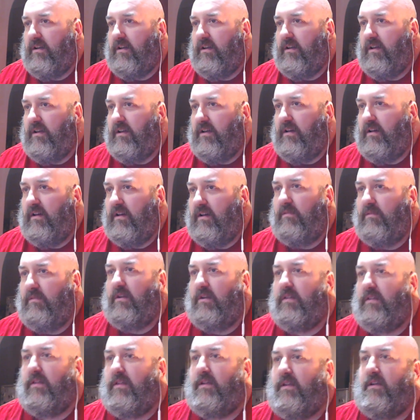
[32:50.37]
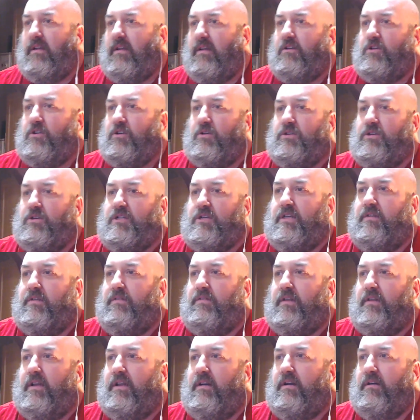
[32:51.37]
And then Josh is
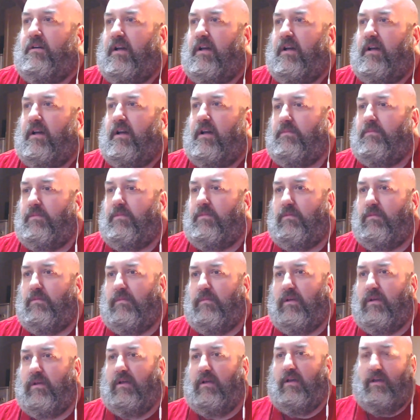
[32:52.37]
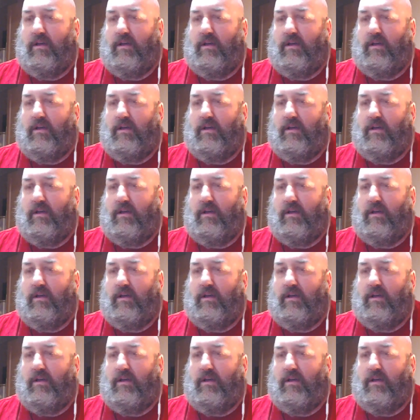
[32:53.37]
giving out some